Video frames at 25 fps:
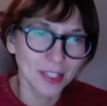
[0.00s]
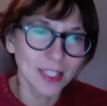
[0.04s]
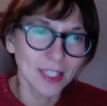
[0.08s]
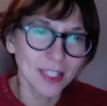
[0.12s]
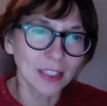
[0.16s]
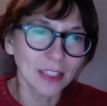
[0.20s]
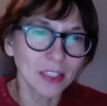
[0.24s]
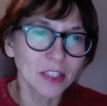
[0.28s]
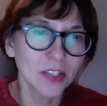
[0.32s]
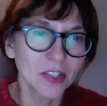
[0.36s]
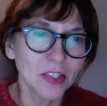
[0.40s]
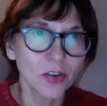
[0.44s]

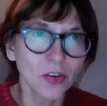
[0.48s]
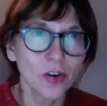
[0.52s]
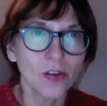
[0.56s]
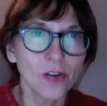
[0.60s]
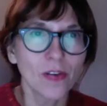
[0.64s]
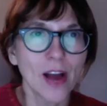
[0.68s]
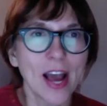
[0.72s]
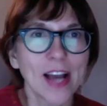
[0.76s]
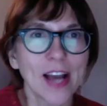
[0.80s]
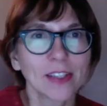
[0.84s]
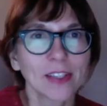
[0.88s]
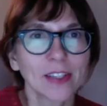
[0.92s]
that is
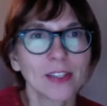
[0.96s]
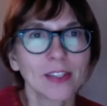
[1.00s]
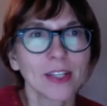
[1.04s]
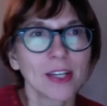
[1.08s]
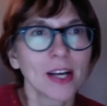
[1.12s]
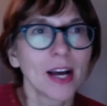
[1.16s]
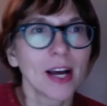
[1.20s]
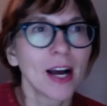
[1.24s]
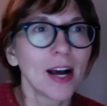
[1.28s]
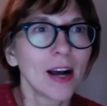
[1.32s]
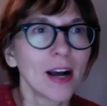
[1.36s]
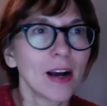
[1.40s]
correct.
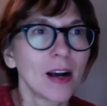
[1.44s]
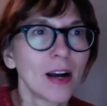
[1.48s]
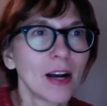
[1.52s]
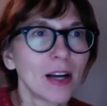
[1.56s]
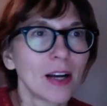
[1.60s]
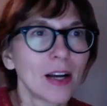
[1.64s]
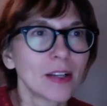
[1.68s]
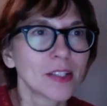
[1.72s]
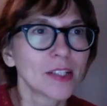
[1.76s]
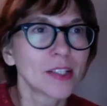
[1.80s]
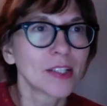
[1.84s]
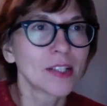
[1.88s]

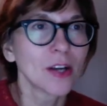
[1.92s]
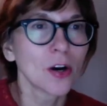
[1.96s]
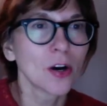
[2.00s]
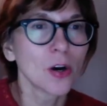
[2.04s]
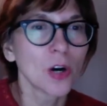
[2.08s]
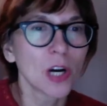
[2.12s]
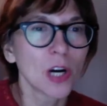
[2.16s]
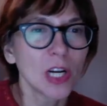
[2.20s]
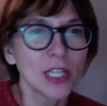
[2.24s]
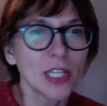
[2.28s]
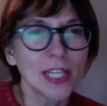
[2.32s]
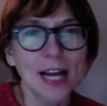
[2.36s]

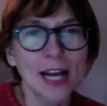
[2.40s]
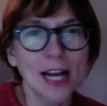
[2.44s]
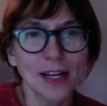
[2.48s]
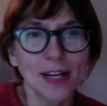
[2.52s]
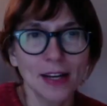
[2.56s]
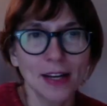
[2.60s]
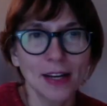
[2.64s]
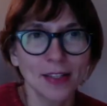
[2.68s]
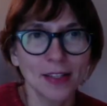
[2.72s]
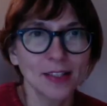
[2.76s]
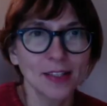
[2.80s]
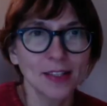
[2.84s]
So then